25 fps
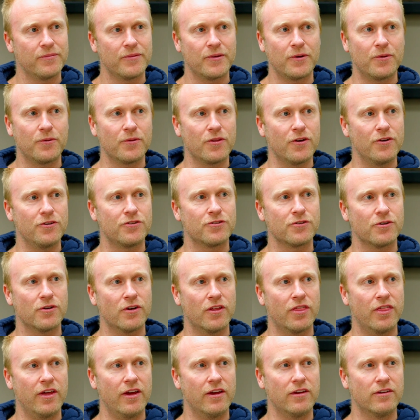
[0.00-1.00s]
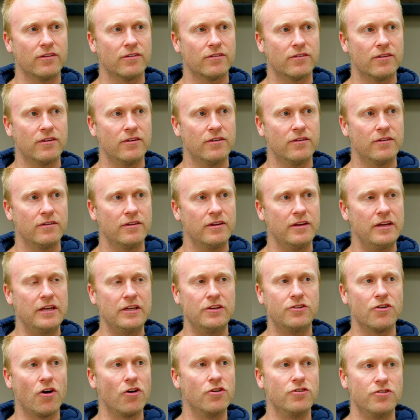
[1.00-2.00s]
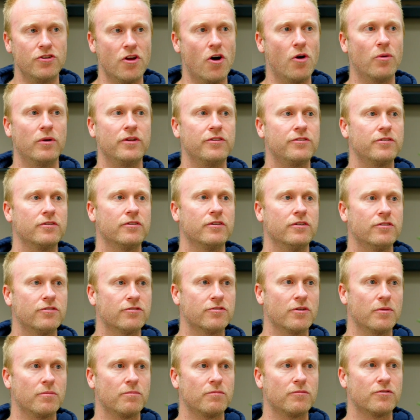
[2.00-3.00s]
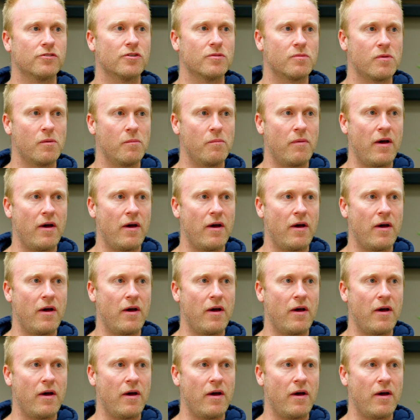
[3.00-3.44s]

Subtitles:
all those sort of things, and you don't know until you strip it